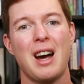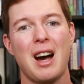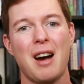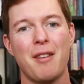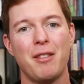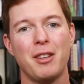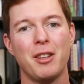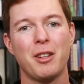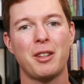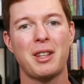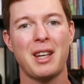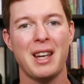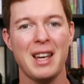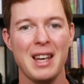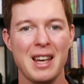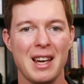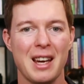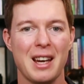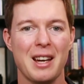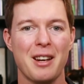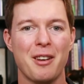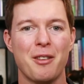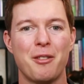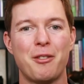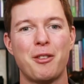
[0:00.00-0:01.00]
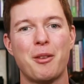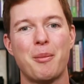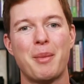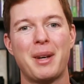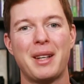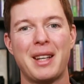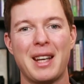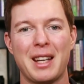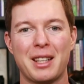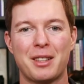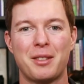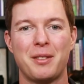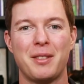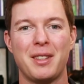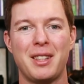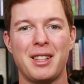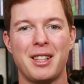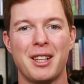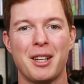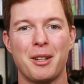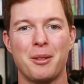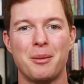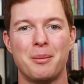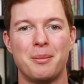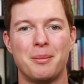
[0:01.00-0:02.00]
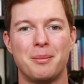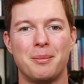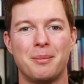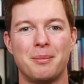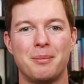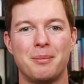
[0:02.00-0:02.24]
Have a look here for my next video.